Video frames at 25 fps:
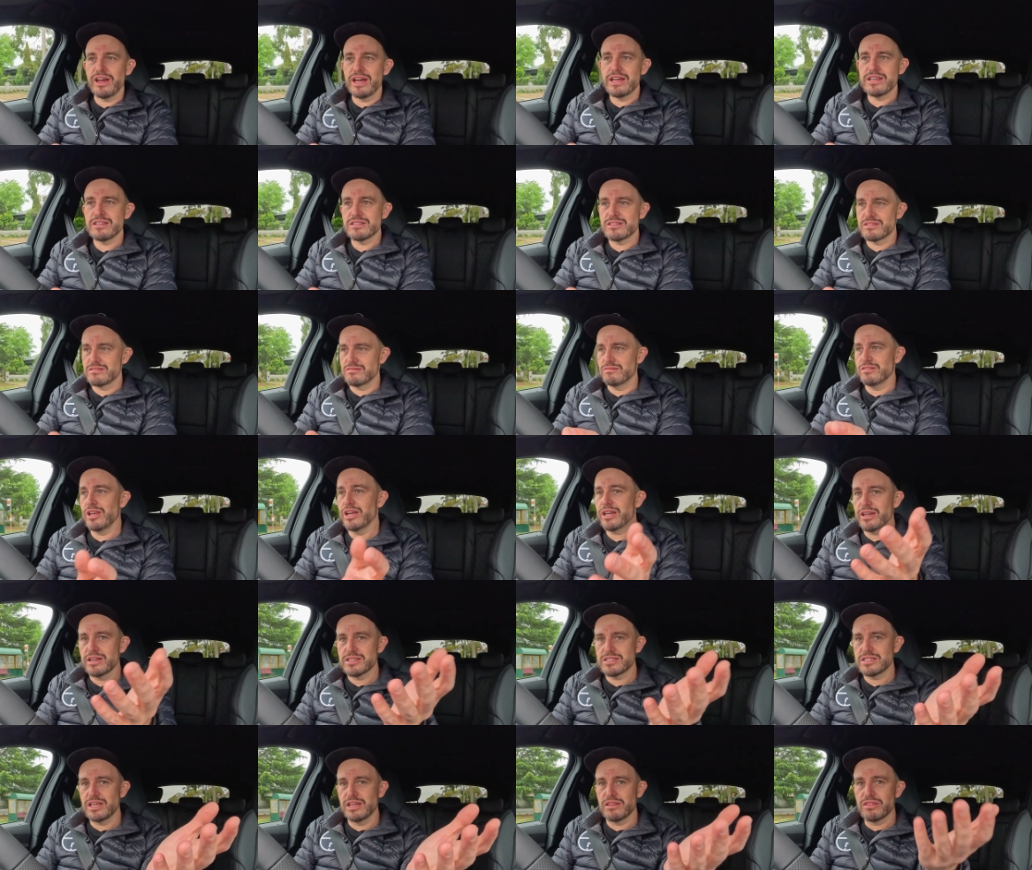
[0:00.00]
has, like
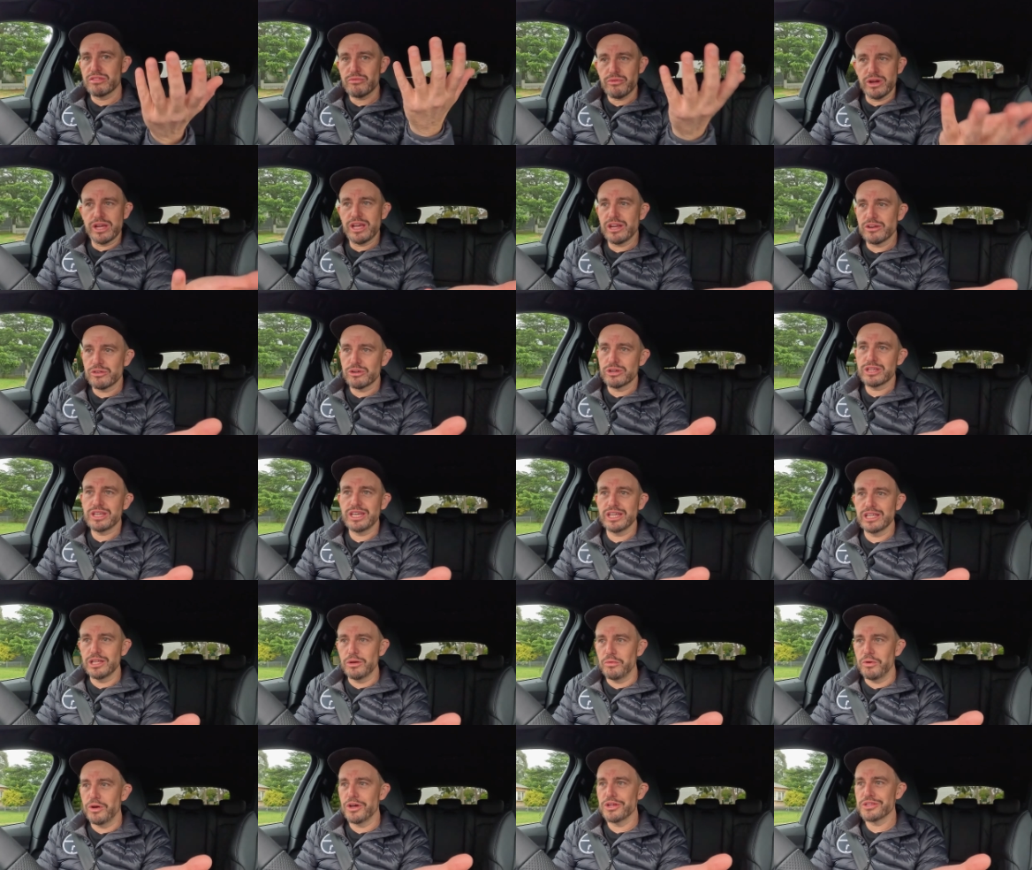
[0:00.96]
I said, 300
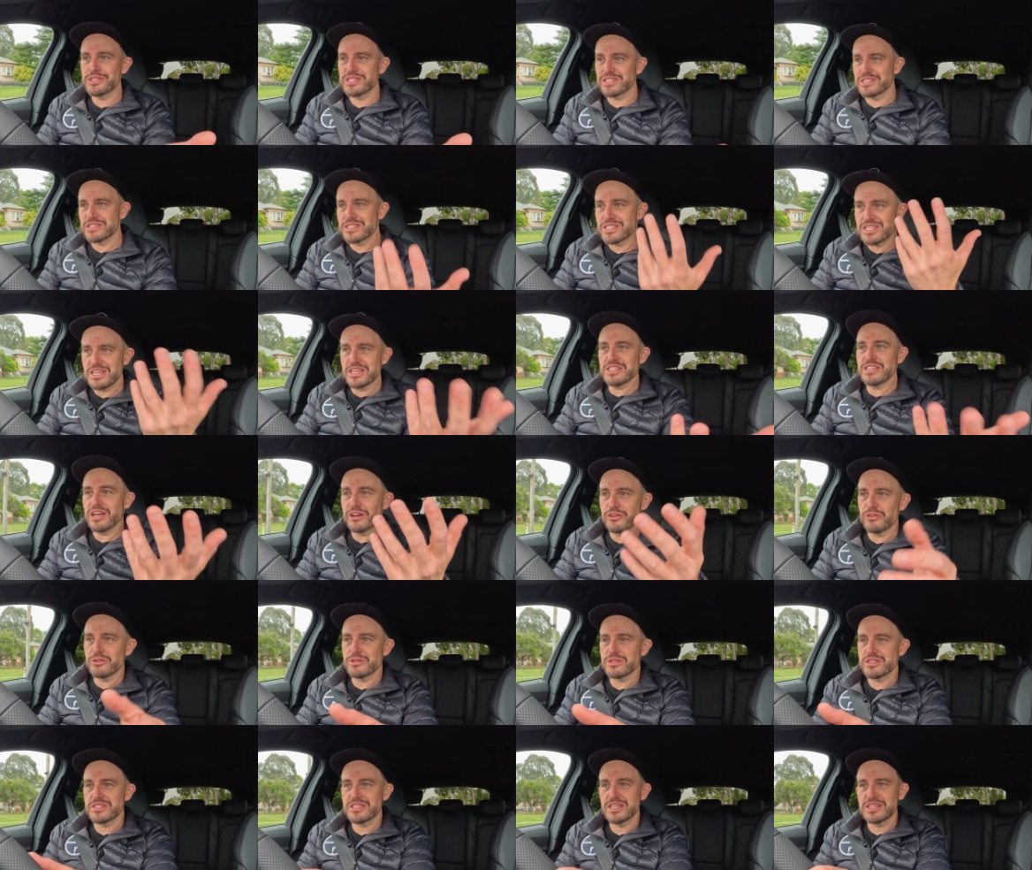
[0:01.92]
kilowatts and
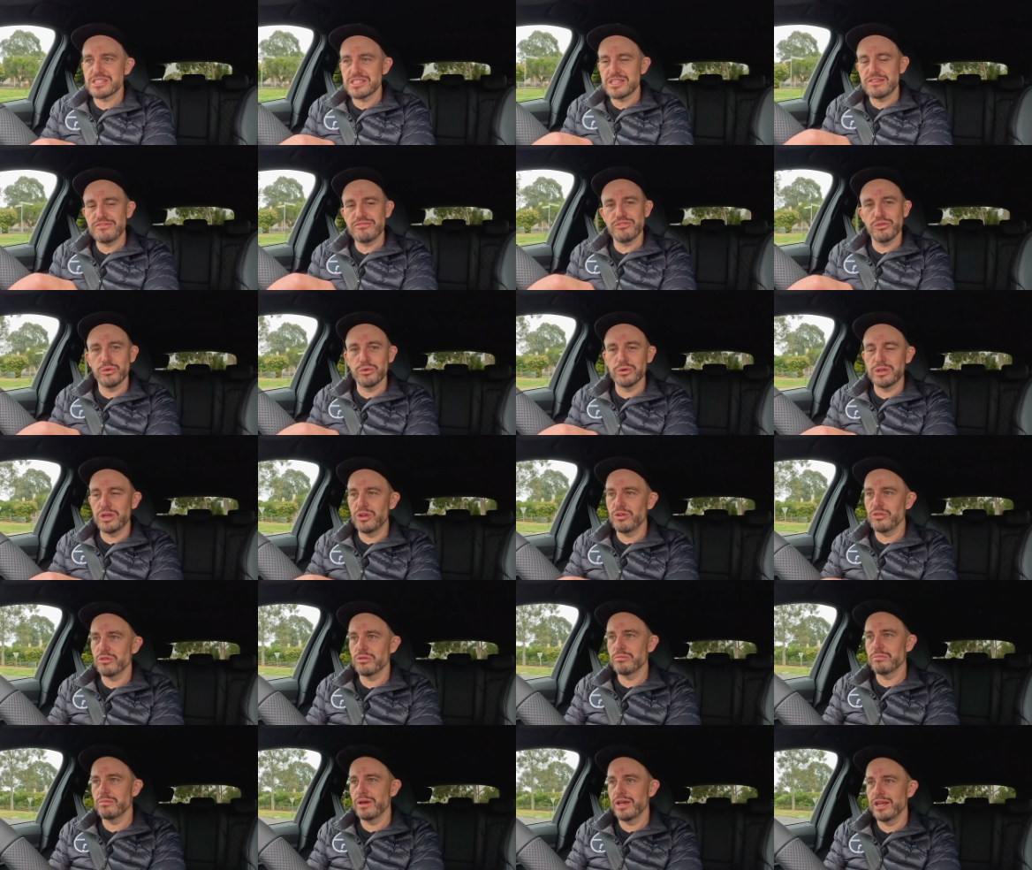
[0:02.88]
664
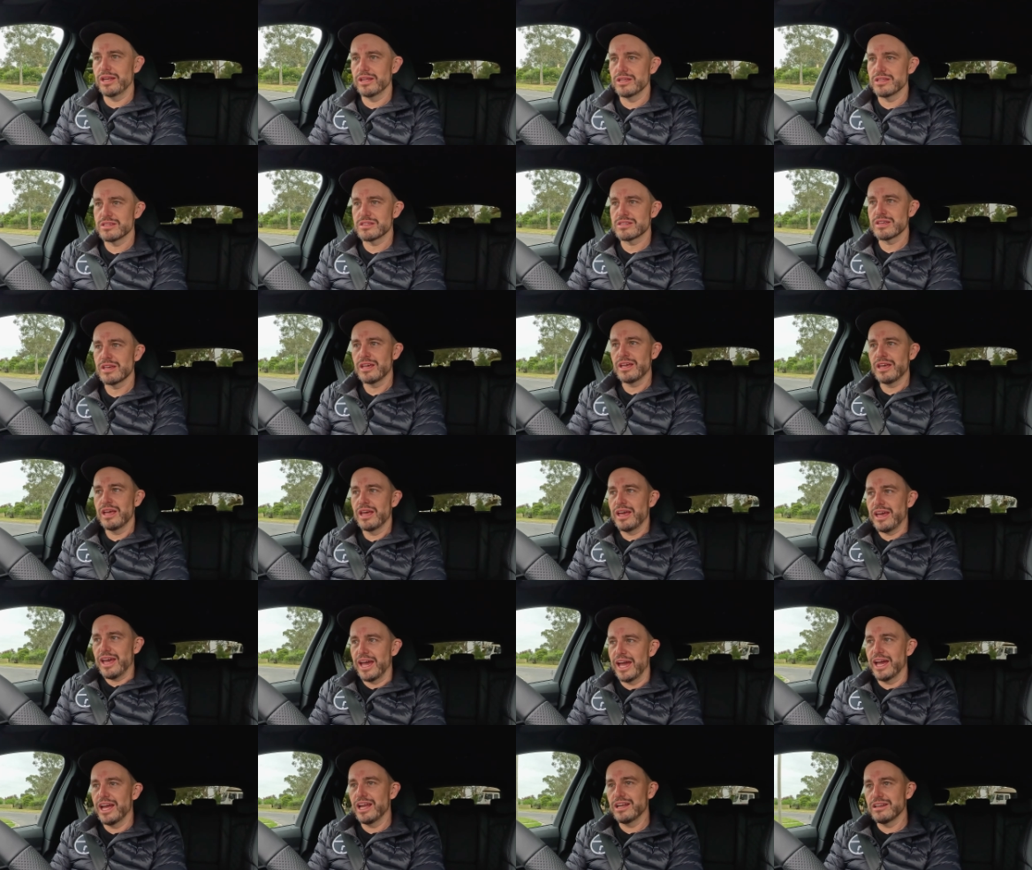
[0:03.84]
newton meters,
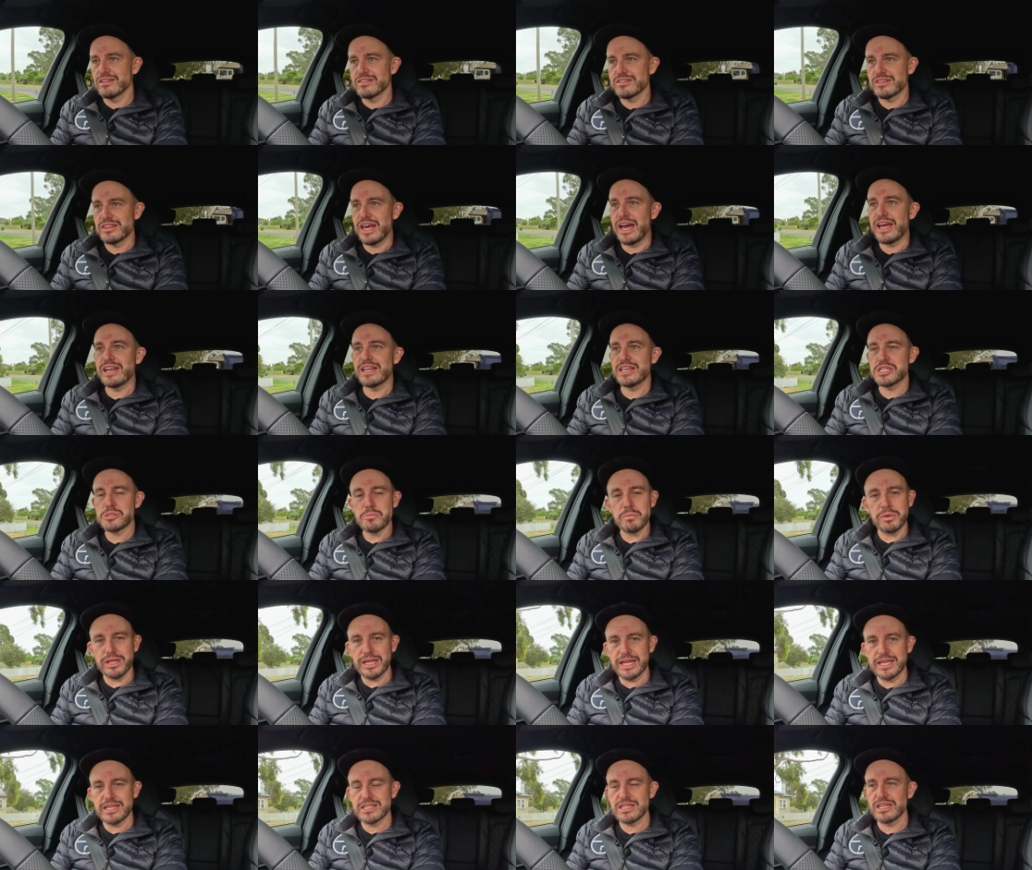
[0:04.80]
and that is
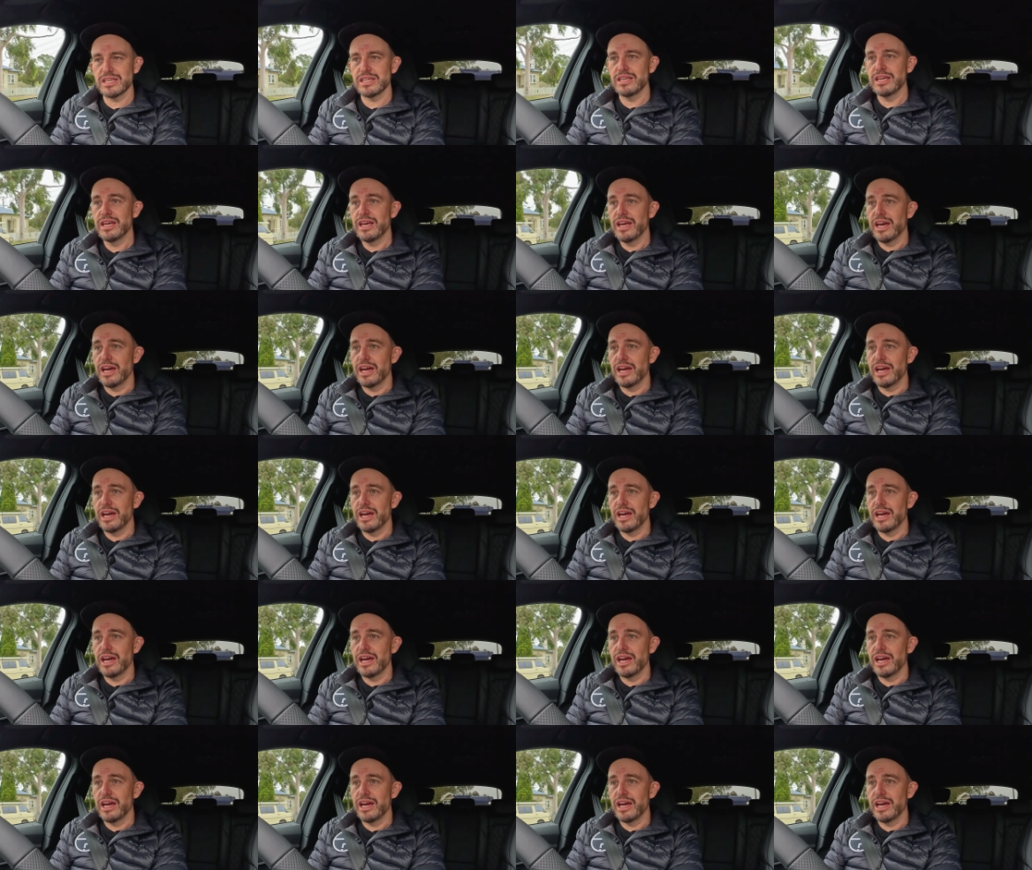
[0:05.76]
plenty.